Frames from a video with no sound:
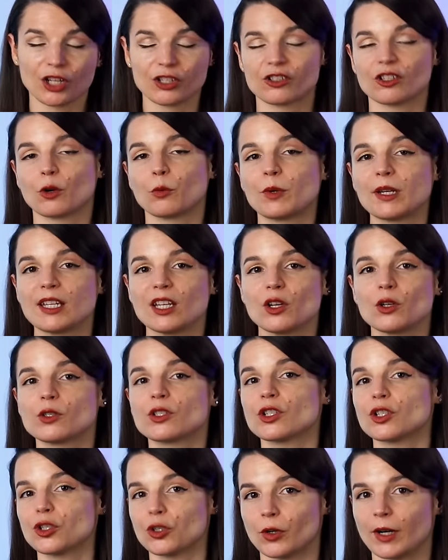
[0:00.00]
So we
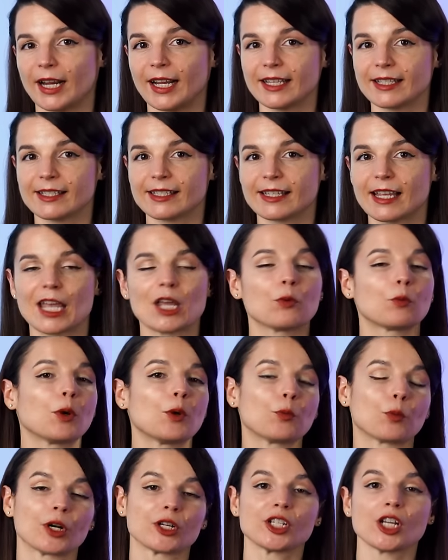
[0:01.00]
use translate
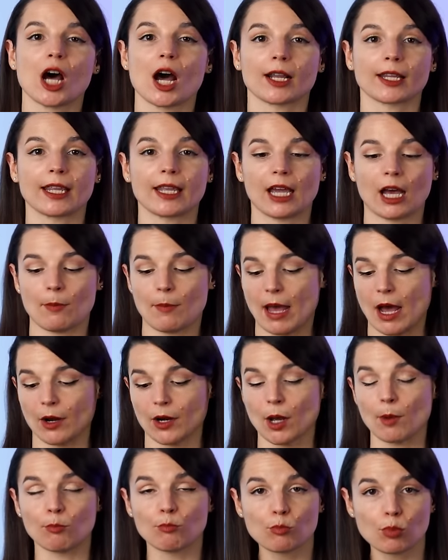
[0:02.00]
when we're talking
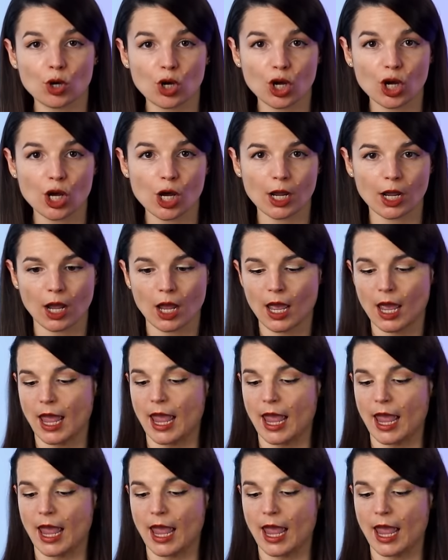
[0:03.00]
about a book,